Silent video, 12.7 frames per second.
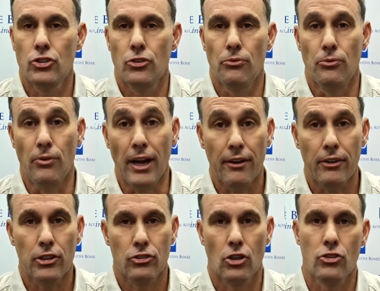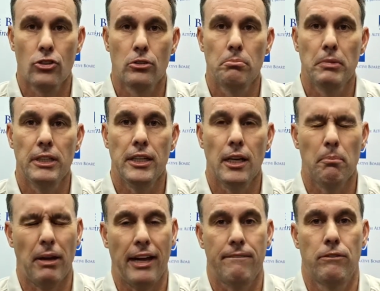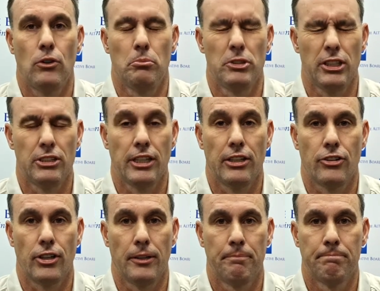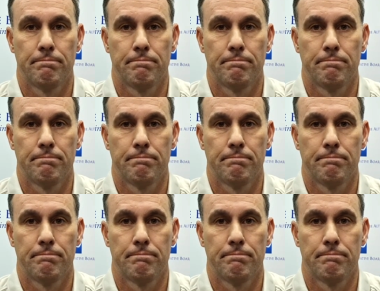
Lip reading: to various social media platforms, etc.